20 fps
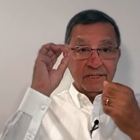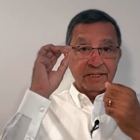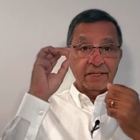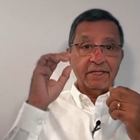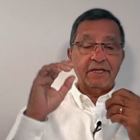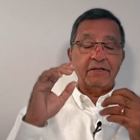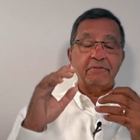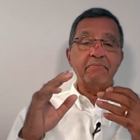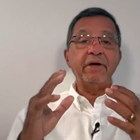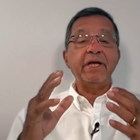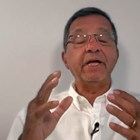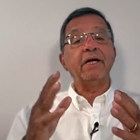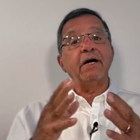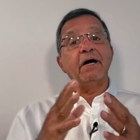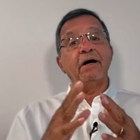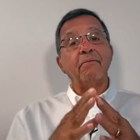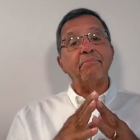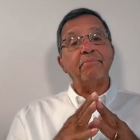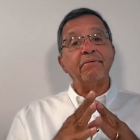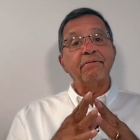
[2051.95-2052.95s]
that make
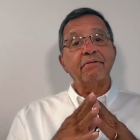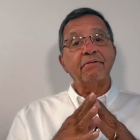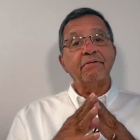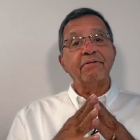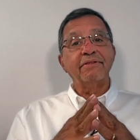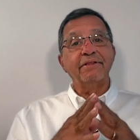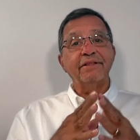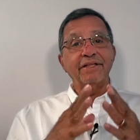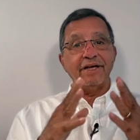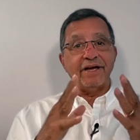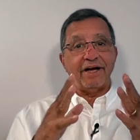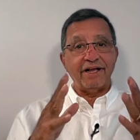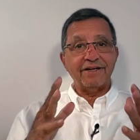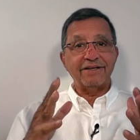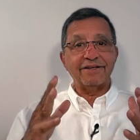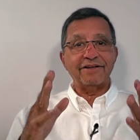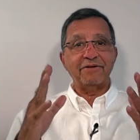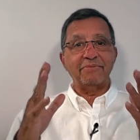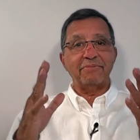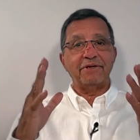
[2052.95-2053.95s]
up the
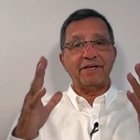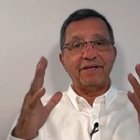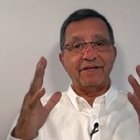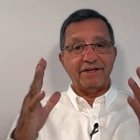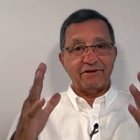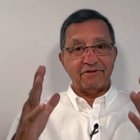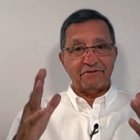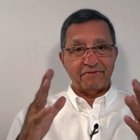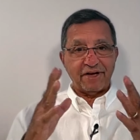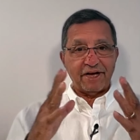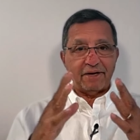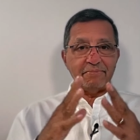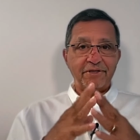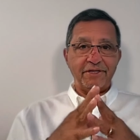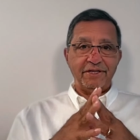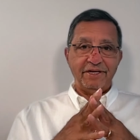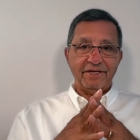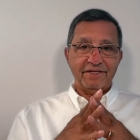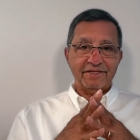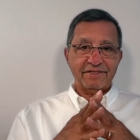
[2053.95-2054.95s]
alchemy of
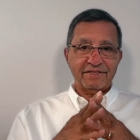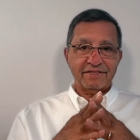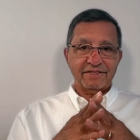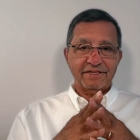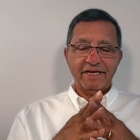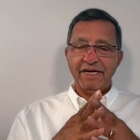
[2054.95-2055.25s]
happiness.